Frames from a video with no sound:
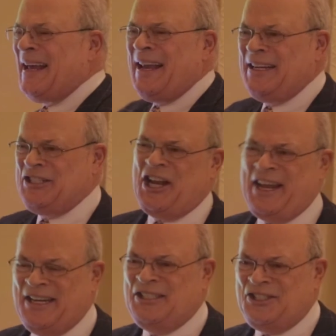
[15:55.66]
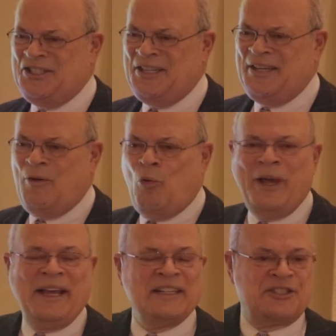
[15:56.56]
kind of change
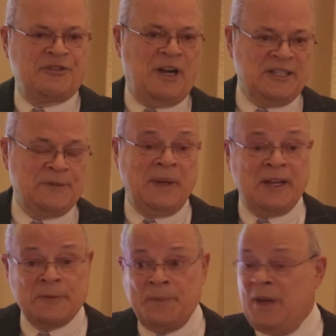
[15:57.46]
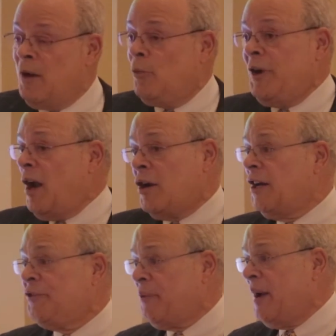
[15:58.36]
weakens trust, because we're in our
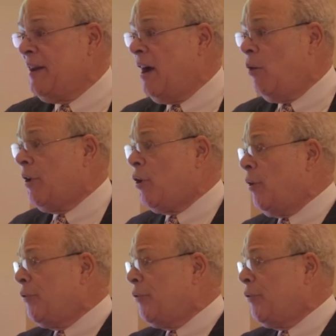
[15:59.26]
country right now, we're going